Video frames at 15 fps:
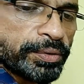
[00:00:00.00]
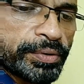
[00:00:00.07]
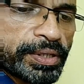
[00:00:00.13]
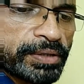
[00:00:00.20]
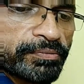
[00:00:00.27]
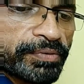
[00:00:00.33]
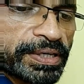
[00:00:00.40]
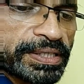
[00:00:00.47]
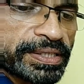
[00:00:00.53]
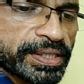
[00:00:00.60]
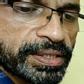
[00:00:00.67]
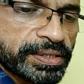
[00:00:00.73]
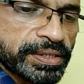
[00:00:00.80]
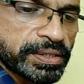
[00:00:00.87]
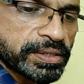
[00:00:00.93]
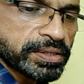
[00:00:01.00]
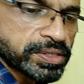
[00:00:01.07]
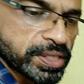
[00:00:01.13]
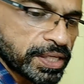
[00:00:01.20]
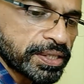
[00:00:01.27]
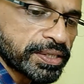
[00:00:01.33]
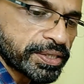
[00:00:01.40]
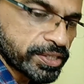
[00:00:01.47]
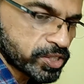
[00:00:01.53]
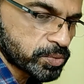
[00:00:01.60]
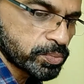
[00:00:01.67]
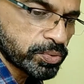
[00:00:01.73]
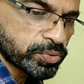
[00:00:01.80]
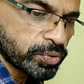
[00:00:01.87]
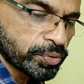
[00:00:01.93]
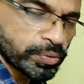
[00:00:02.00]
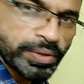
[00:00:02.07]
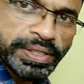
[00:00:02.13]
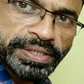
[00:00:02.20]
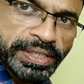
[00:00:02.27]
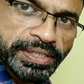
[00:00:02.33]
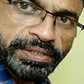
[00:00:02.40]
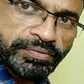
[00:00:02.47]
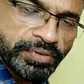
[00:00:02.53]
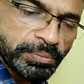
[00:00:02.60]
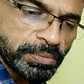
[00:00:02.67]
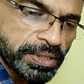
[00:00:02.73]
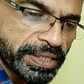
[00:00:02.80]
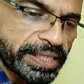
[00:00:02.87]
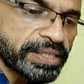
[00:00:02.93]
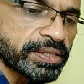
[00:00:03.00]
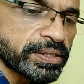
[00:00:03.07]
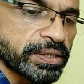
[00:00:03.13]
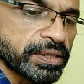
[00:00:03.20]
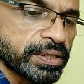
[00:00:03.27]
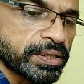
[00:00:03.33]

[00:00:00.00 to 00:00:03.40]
You can find that in standard textbooks, or you can get it from the net.